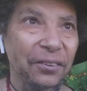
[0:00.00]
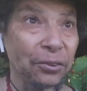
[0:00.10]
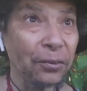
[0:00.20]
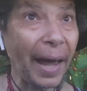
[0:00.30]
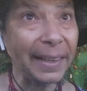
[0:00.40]

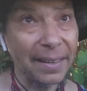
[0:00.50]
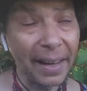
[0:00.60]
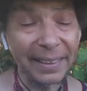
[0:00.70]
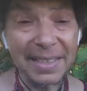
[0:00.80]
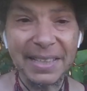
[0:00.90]
through that
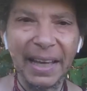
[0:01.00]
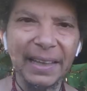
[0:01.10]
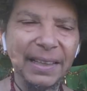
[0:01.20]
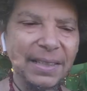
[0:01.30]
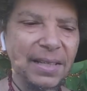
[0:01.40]
lion's
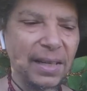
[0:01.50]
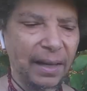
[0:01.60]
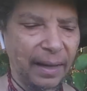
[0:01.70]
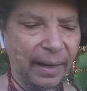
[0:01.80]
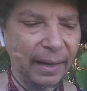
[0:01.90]
gate,
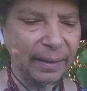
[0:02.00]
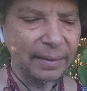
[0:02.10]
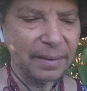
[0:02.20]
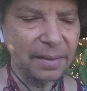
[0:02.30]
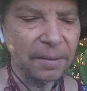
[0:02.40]

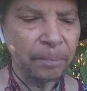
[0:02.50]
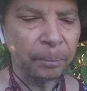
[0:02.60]
and